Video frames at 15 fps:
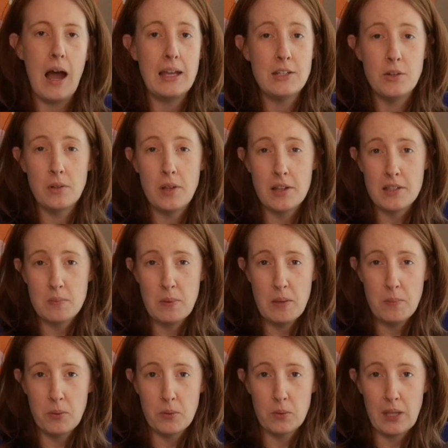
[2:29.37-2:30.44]
I know lots of
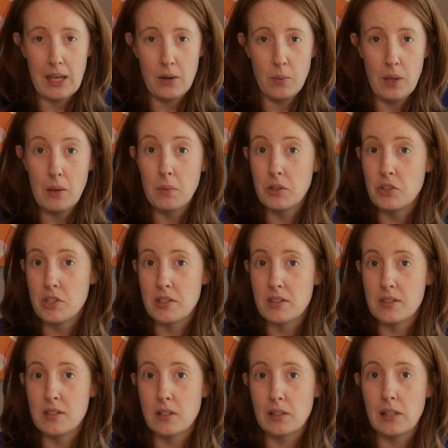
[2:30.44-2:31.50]
people get away with just a
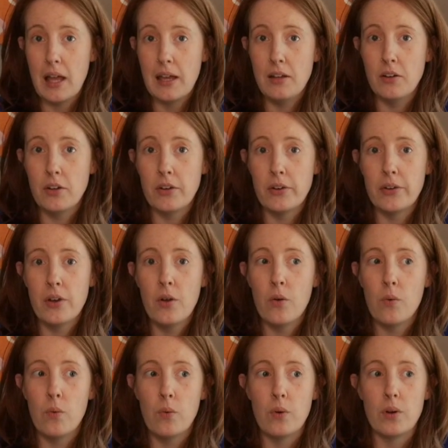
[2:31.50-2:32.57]
silk liner
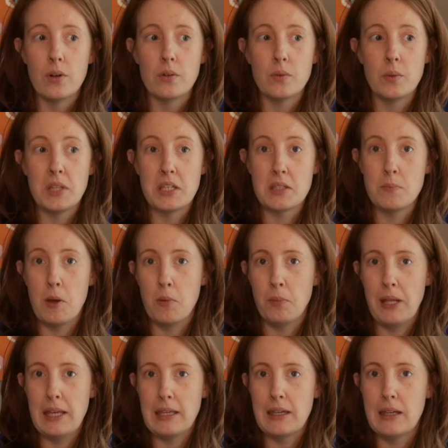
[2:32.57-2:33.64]
or with a small
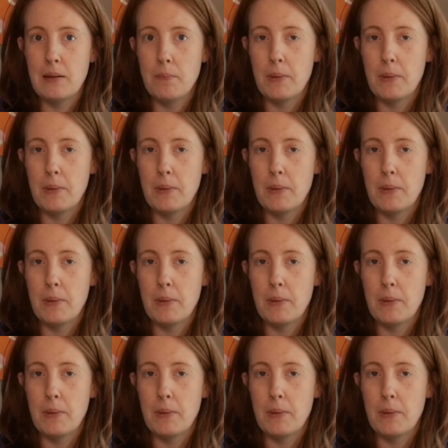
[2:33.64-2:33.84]
blanket,